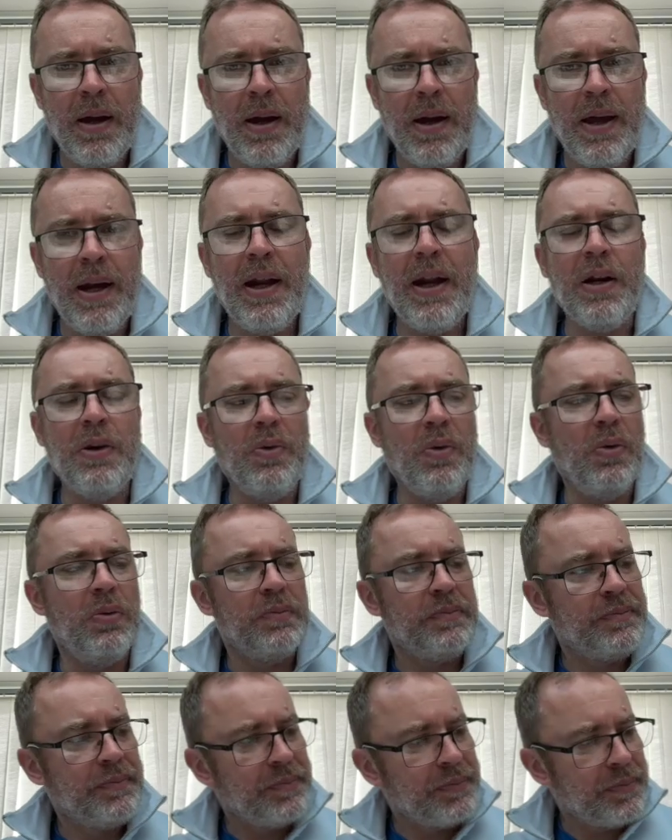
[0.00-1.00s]
Hello all.
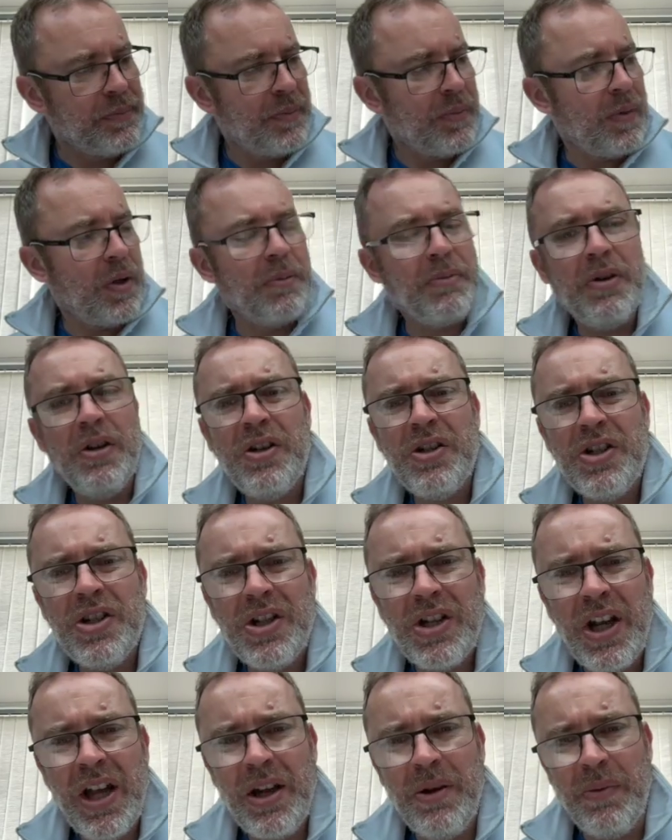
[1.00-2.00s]
I'm going to
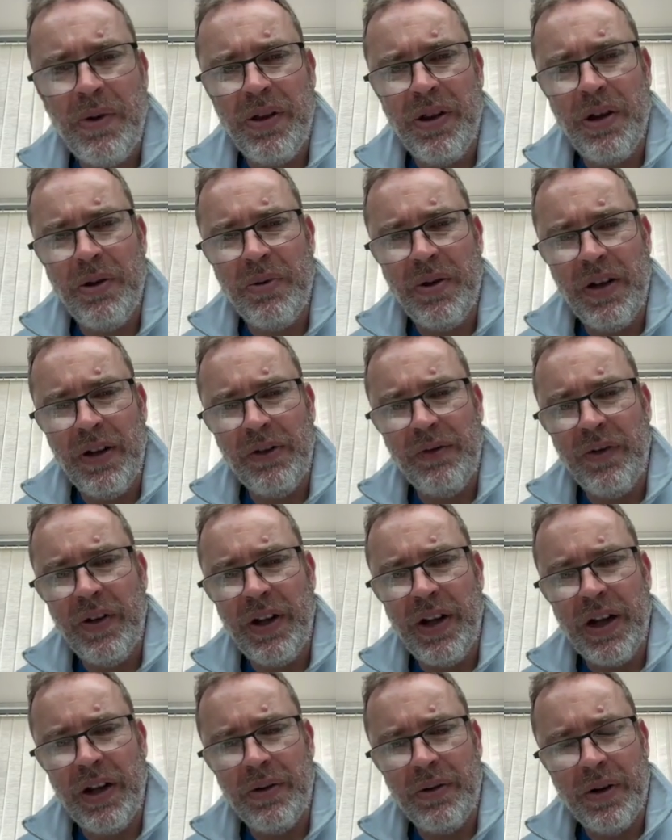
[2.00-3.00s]
share with you in this
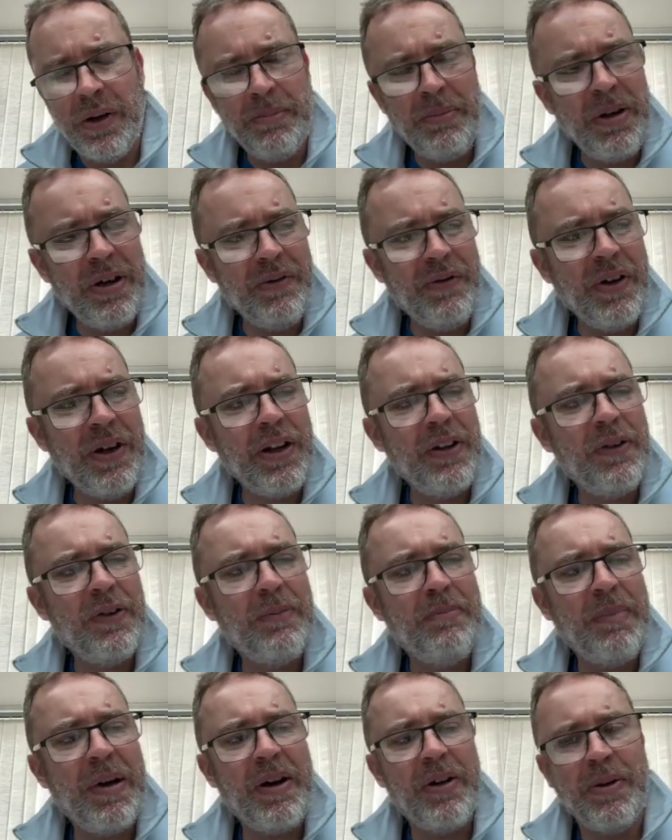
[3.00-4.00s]
video a bit of an
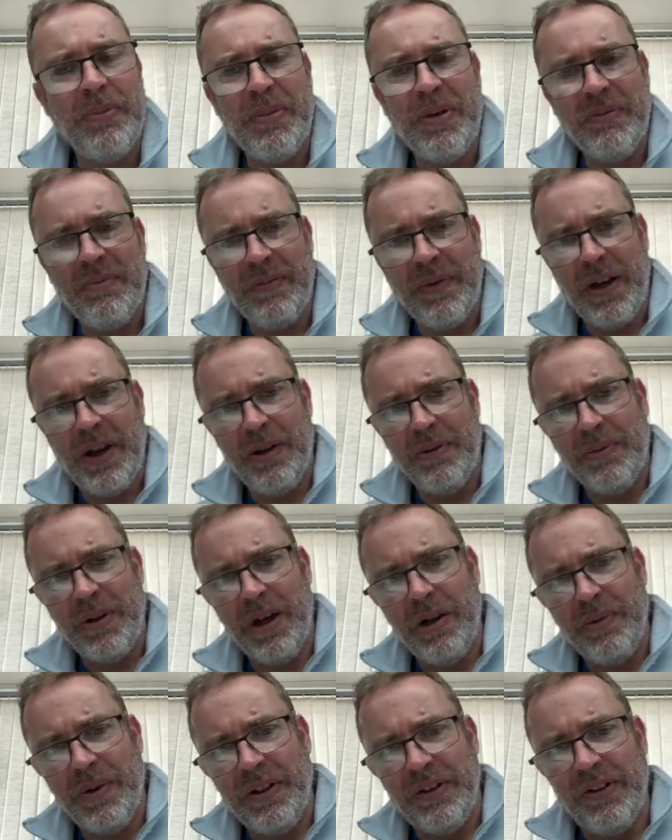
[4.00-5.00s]
experiment that I'm
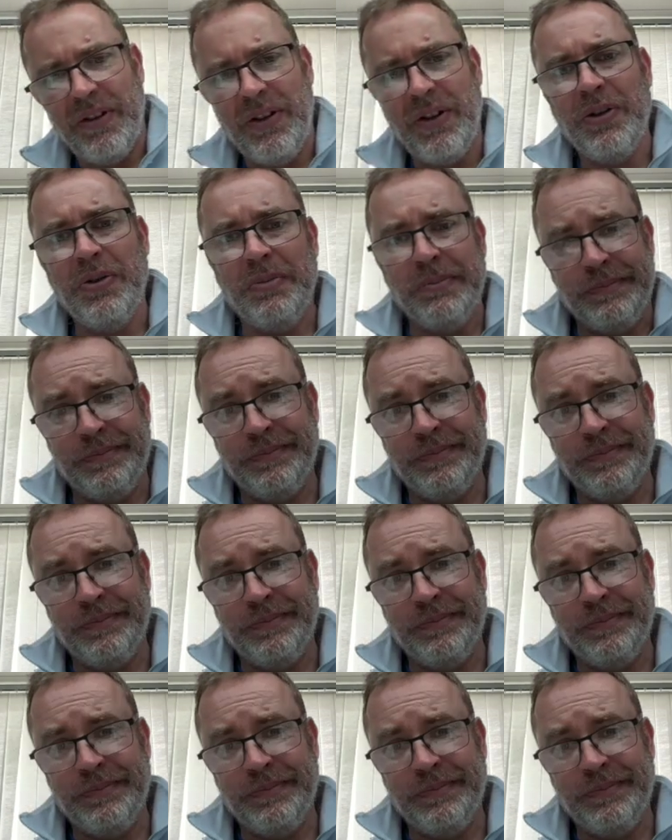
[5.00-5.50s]
going to do,